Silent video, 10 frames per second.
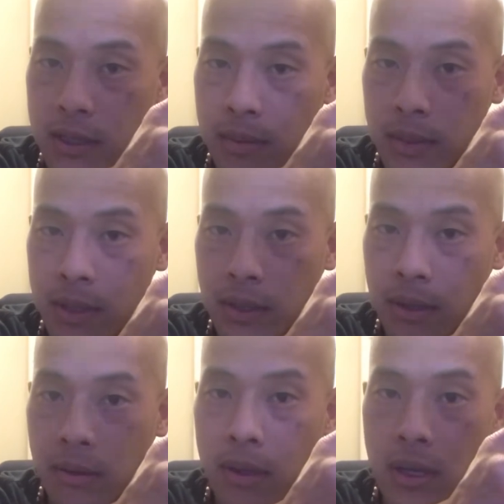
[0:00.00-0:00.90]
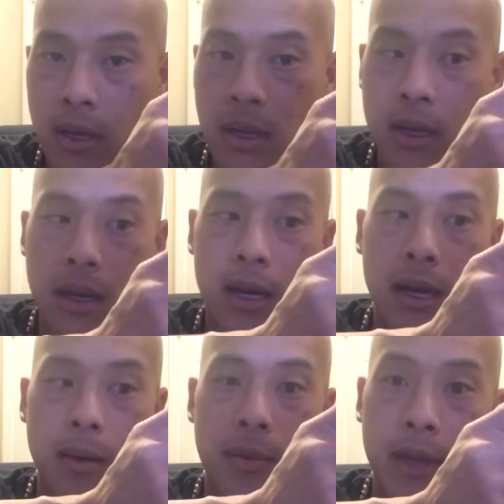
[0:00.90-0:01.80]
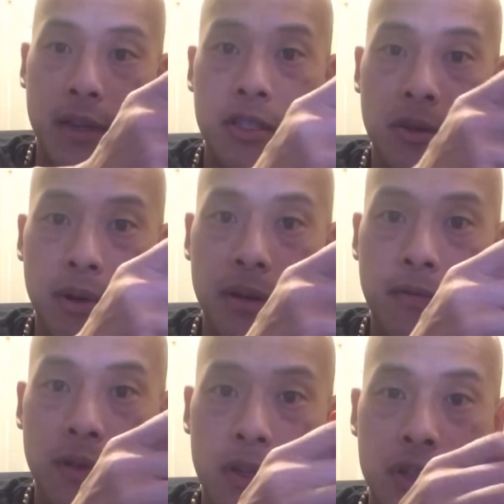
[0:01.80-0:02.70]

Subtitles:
them. So that's a win for the